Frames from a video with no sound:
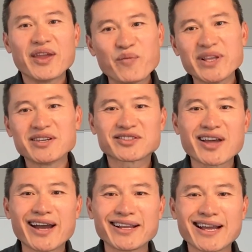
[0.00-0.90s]
Then when you're
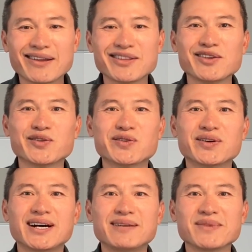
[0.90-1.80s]
starting out
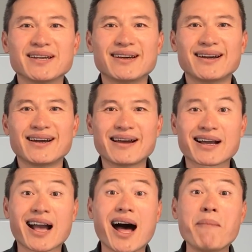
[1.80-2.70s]
your a
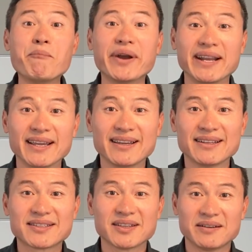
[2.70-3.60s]
company
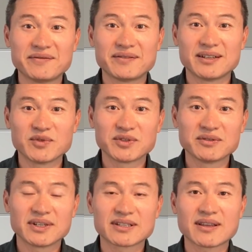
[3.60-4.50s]
itself, or
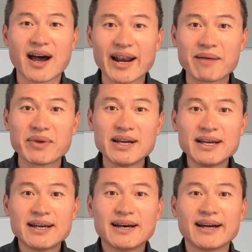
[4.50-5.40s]
doing a startup,
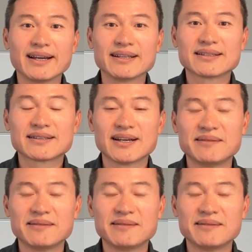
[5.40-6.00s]
and it's